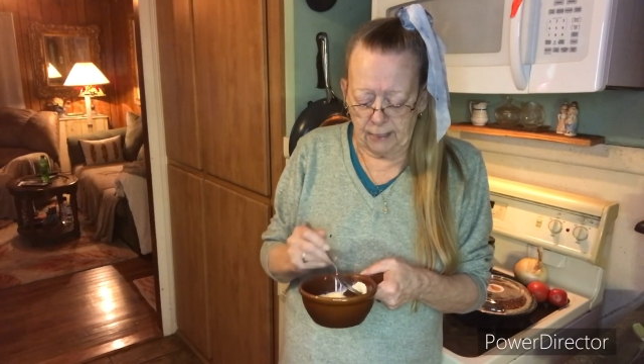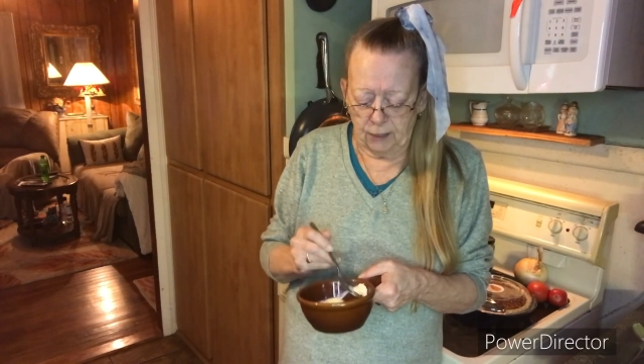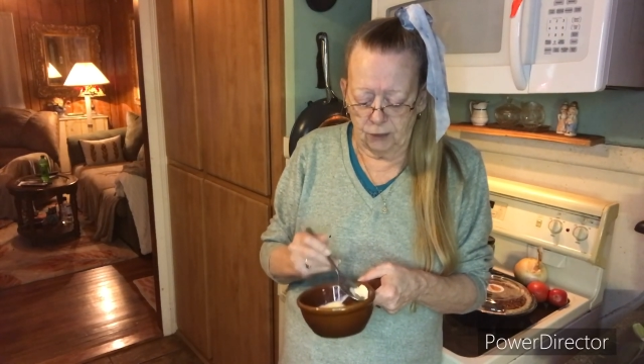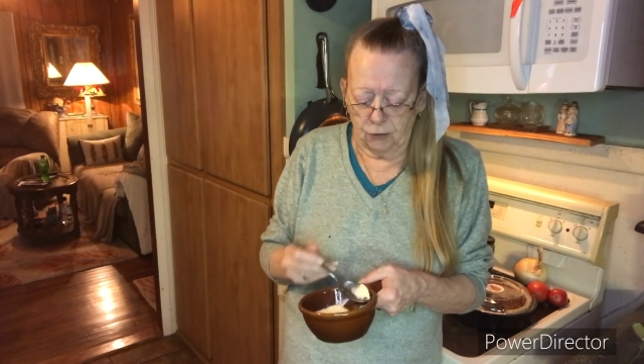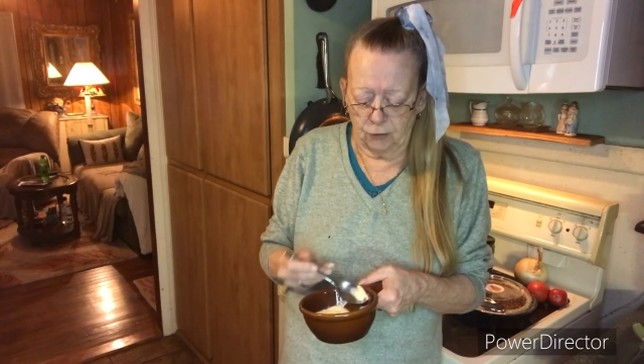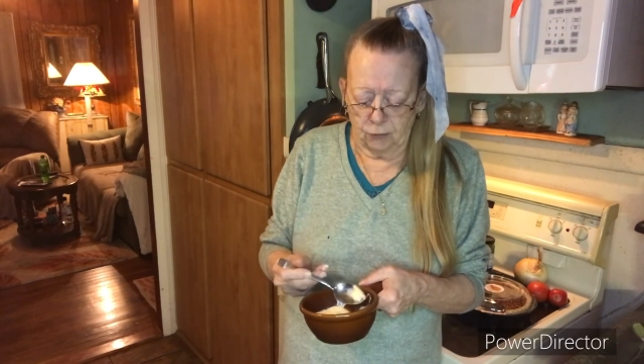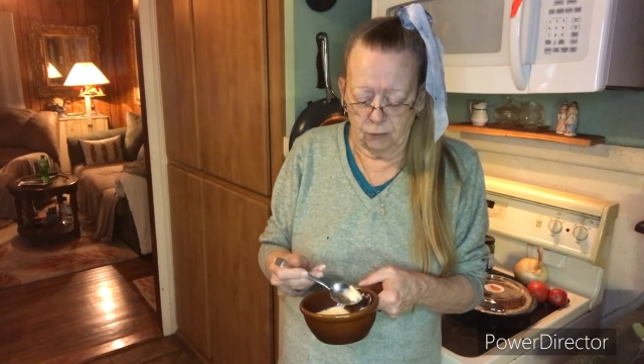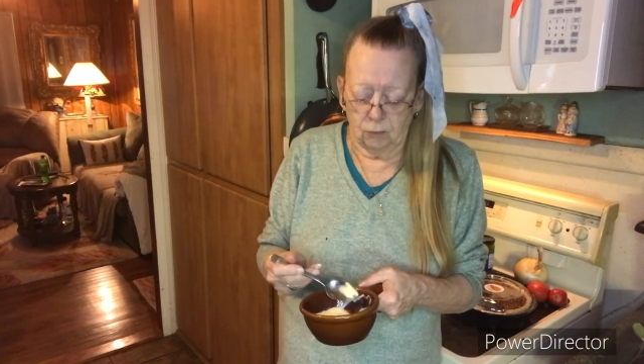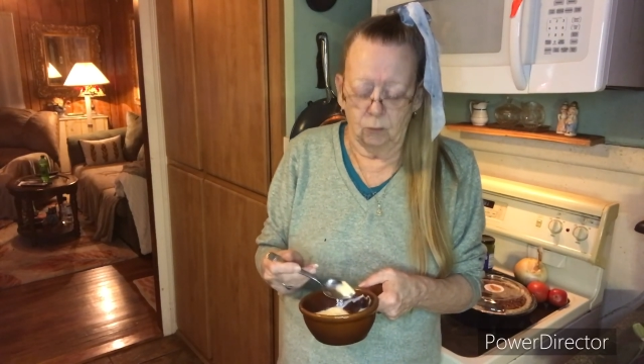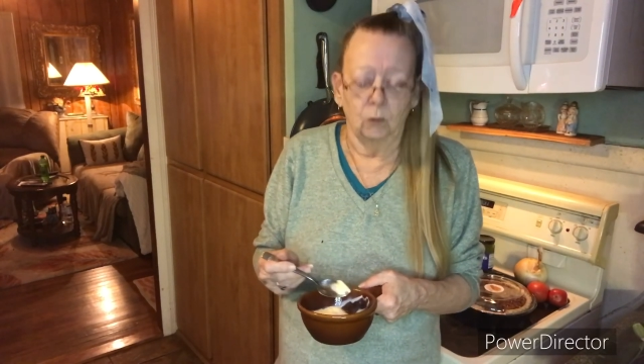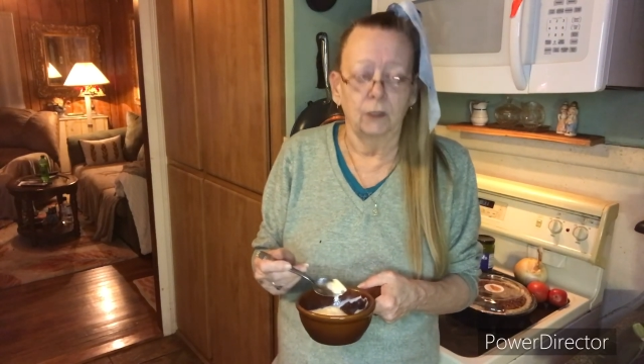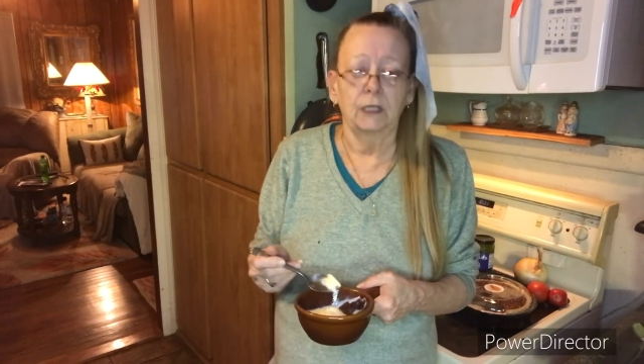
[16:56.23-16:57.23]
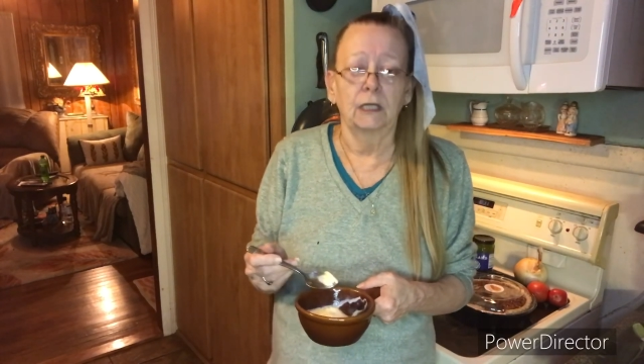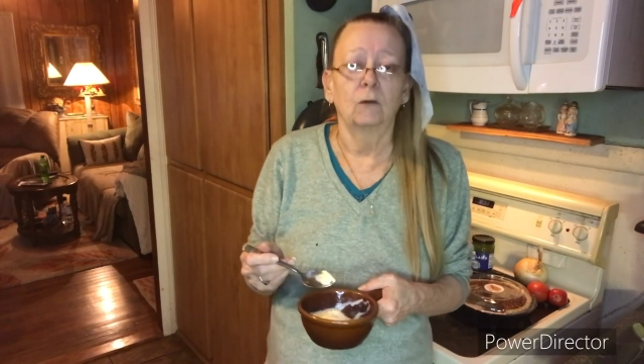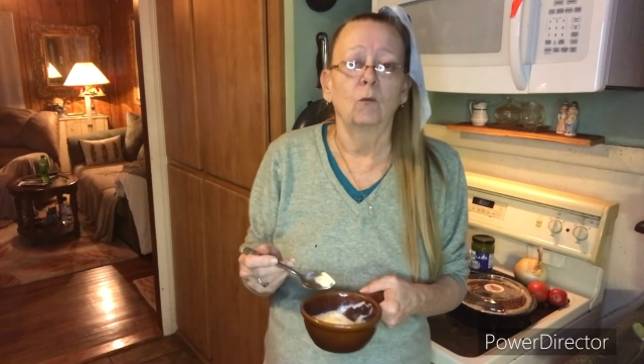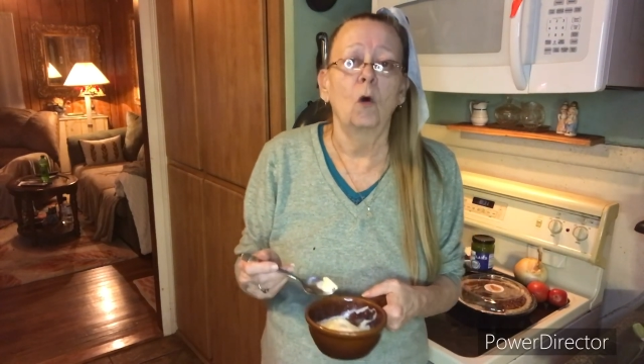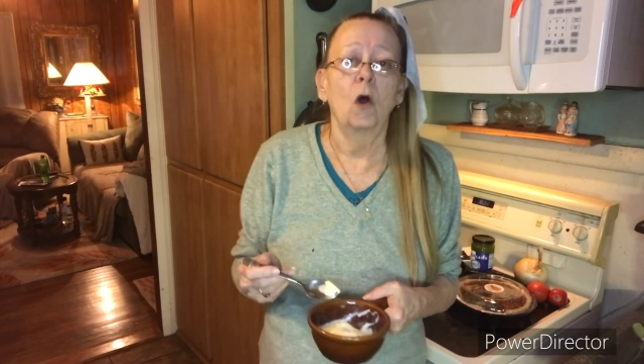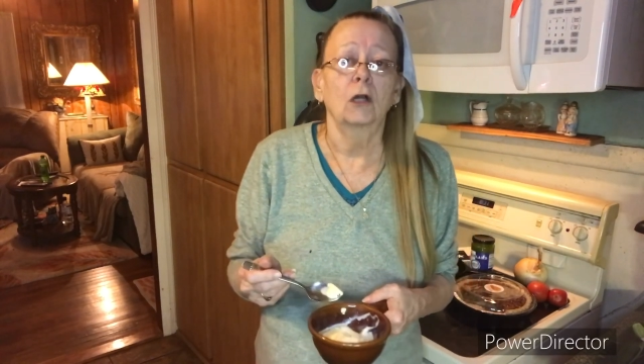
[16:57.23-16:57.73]
here within
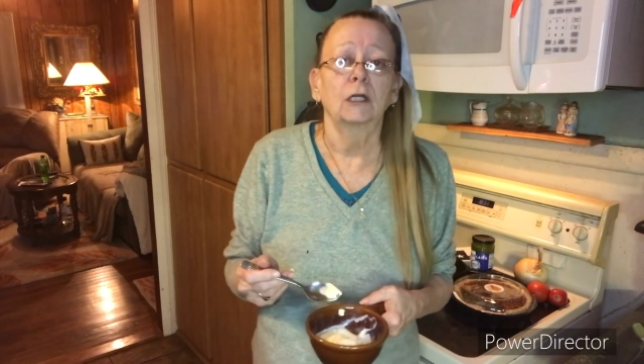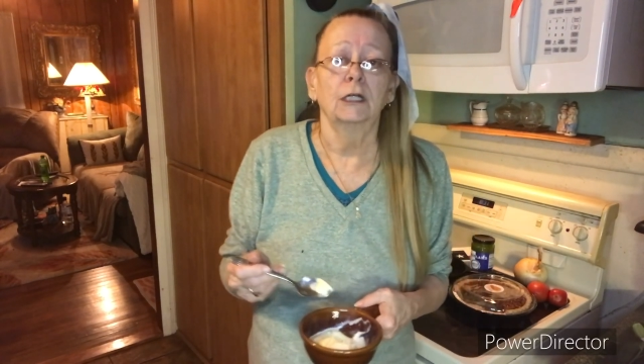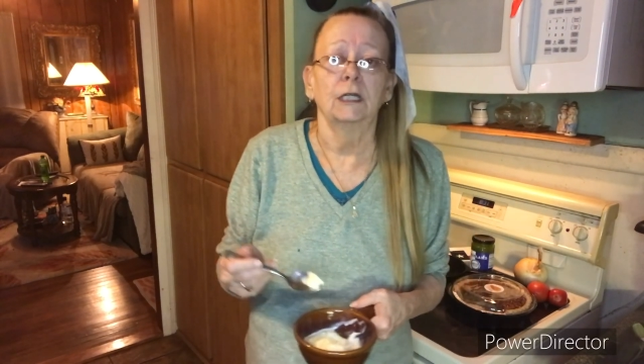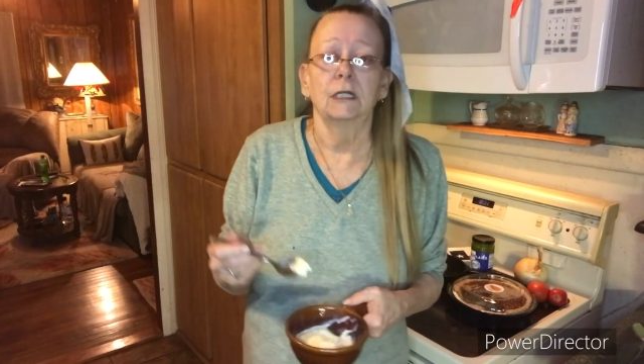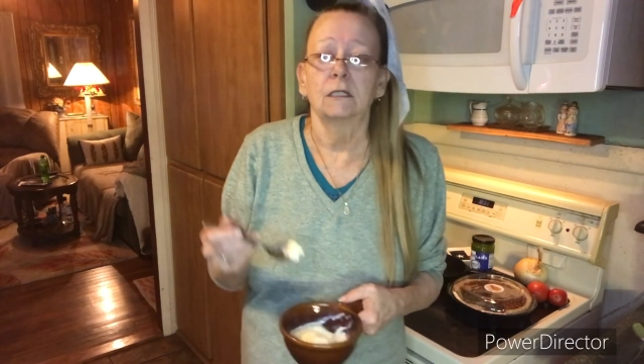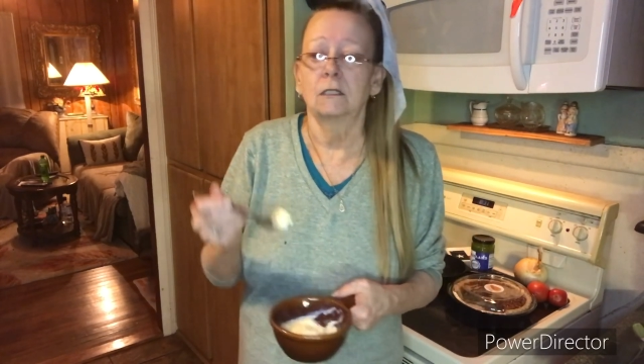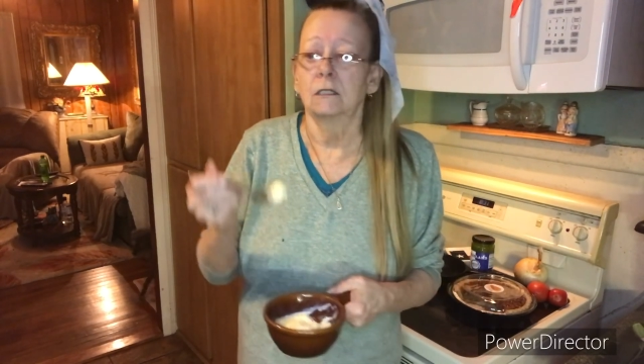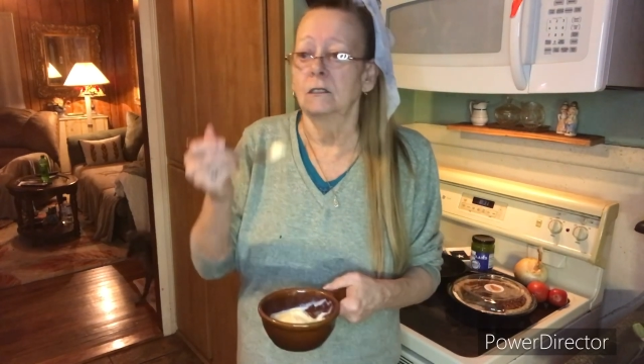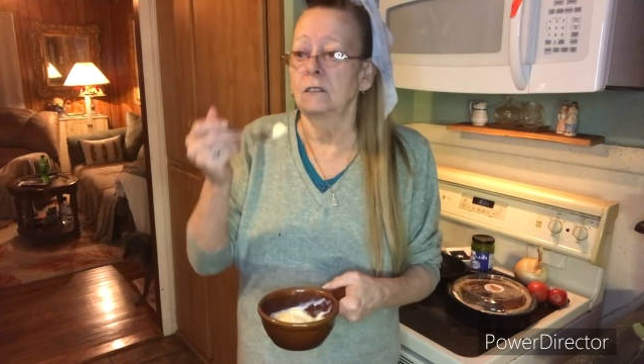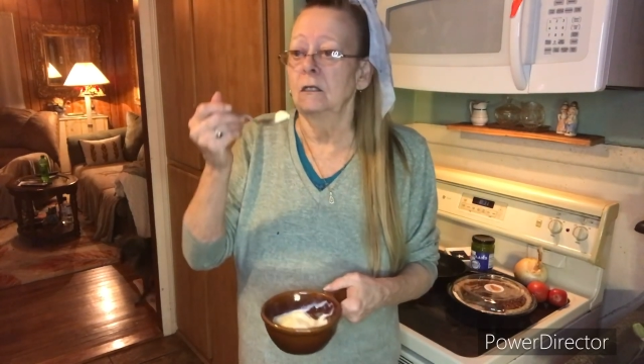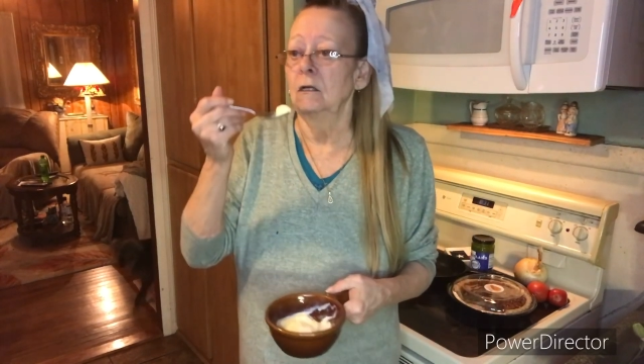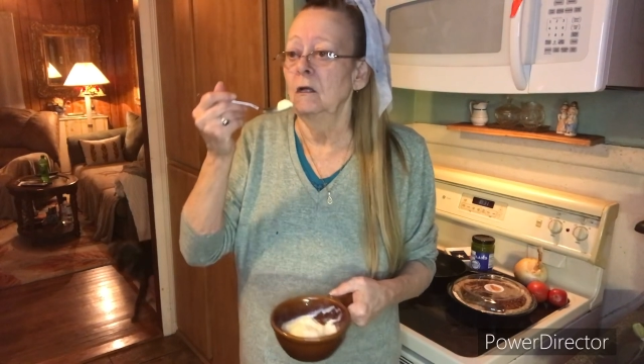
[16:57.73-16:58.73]
walking distance.